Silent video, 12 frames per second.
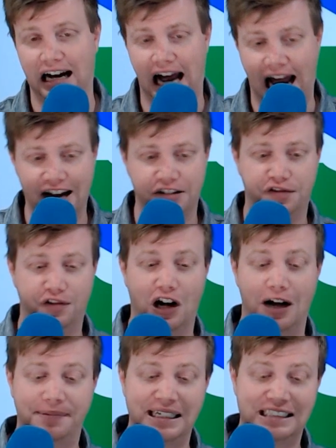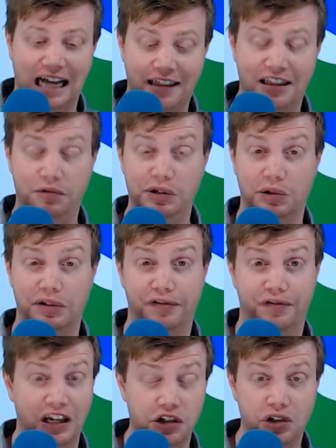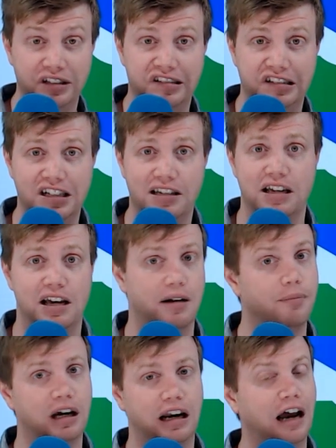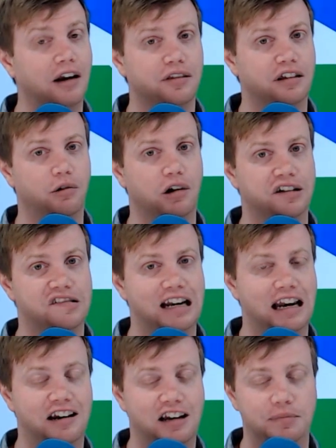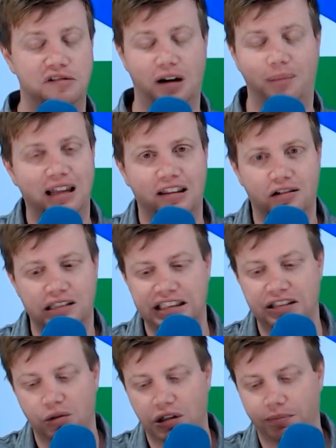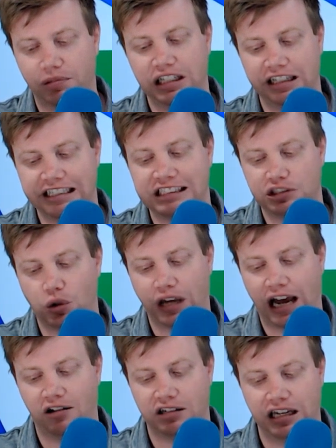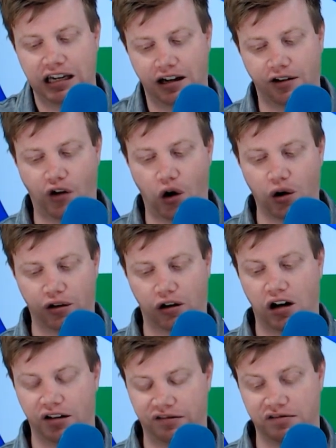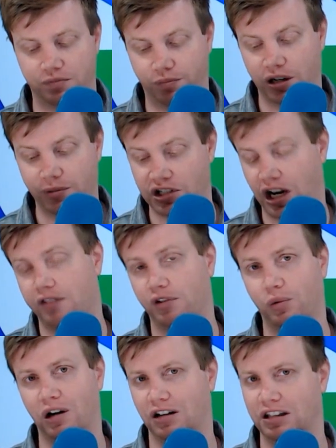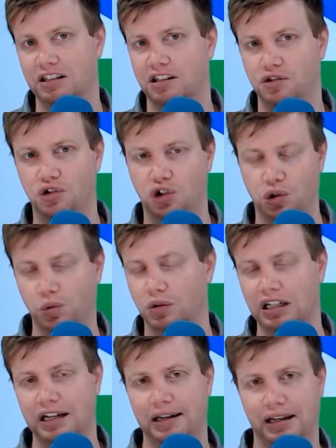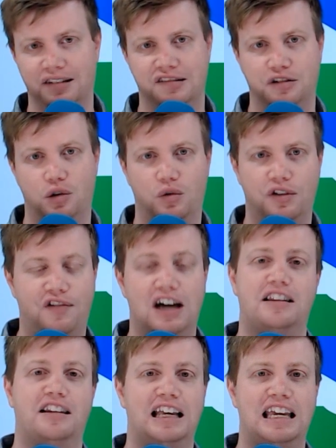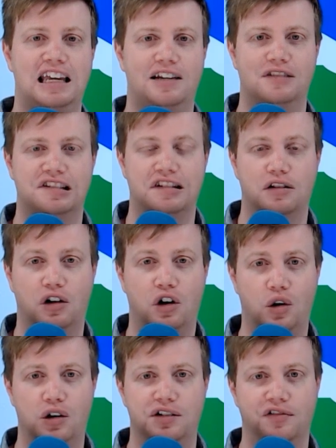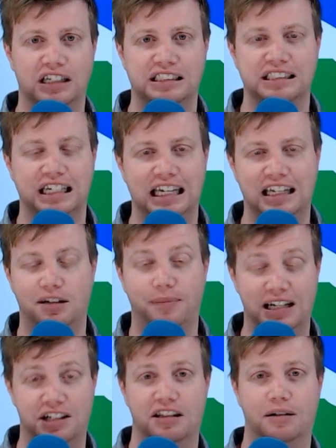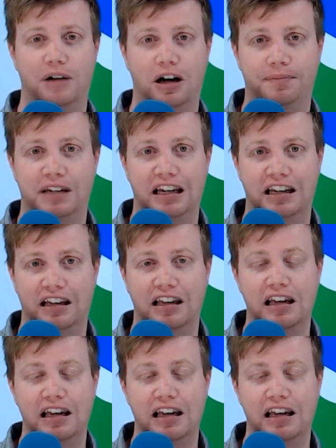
As for updates, I think we will eventually see it, but I don't think we're going to see it anytime soon. I mean, they're still completely sold out of all their consoles pretty much everywhere into June. And so the fact that they can't even sell their current devices, I can't imagine them updating